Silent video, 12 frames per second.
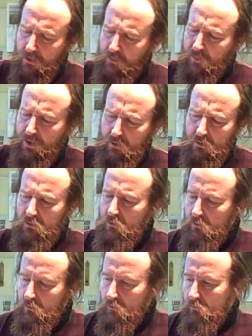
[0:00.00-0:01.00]
but
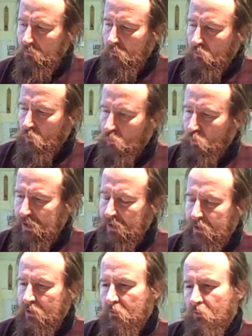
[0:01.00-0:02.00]

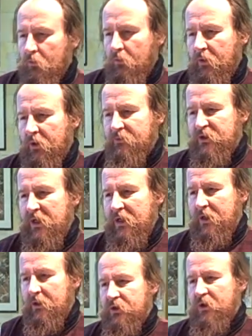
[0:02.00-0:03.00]
really what I'm
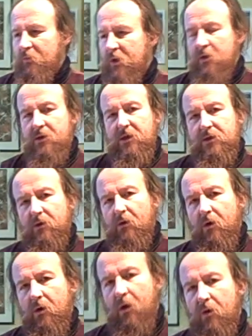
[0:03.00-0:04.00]
seeking is community. So
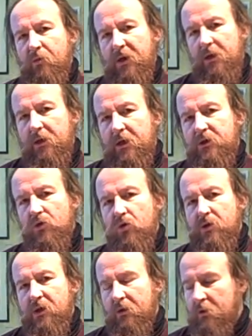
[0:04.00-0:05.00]
I'll be
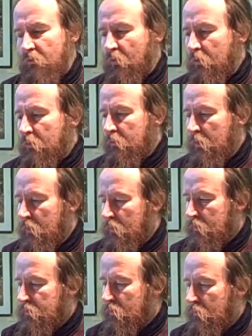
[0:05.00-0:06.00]
exhorting you all
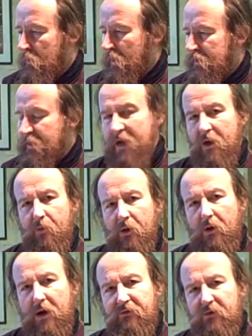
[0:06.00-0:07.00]
to take up a
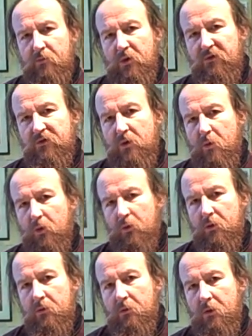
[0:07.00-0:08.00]
craft and move to
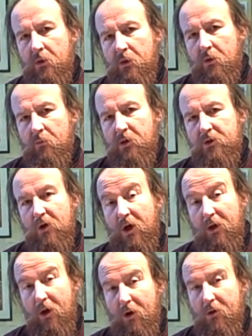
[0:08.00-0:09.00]
Oamaru, because I
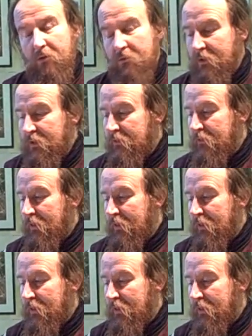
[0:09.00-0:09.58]
know that